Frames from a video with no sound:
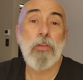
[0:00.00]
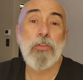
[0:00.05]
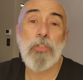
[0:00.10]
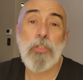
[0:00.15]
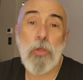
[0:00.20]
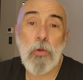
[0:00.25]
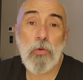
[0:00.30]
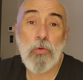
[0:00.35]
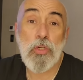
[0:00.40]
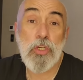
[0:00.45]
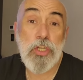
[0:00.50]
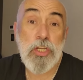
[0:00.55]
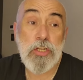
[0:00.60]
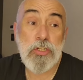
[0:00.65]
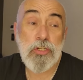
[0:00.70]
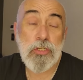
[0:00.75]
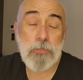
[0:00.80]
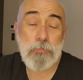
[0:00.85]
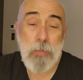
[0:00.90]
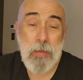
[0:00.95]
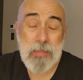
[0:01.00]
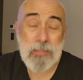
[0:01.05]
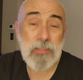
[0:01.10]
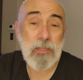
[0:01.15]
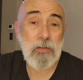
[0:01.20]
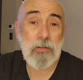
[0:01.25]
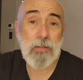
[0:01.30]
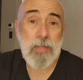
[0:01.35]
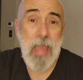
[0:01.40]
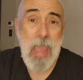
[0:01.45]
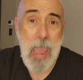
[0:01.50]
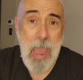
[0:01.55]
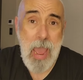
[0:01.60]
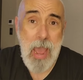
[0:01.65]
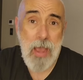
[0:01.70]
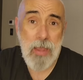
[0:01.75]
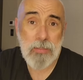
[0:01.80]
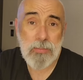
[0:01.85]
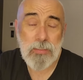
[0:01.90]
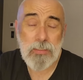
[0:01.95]
So she just basically
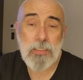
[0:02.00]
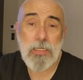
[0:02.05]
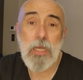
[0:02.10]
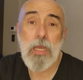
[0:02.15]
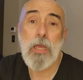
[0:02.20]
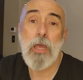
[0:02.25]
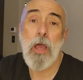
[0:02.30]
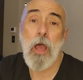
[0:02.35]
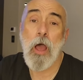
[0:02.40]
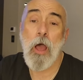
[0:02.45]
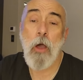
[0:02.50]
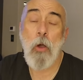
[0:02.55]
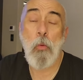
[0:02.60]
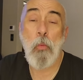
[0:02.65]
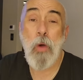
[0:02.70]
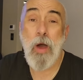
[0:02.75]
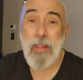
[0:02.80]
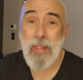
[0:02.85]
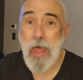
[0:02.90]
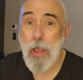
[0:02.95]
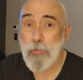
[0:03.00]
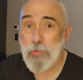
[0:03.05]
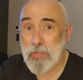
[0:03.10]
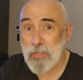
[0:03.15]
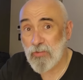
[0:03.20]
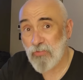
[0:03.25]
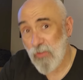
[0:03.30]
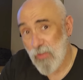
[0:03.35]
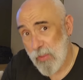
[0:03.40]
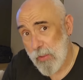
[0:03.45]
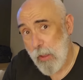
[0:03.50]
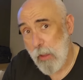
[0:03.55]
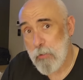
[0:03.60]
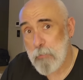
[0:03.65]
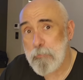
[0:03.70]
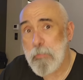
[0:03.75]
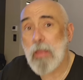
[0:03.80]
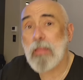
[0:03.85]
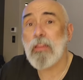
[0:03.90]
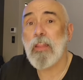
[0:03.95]
asked, while I was filling
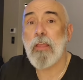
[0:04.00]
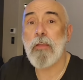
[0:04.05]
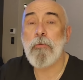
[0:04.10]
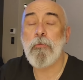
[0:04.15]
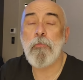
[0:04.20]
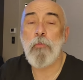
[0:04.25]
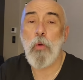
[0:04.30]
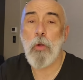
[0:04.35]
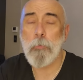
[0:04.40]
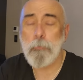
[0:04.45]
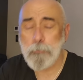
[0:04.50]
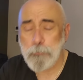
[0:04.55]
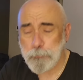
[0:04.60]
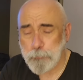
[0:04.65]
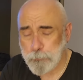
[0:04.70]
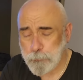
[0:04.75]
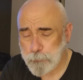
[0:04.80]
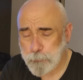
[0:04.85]
out a MedLink form,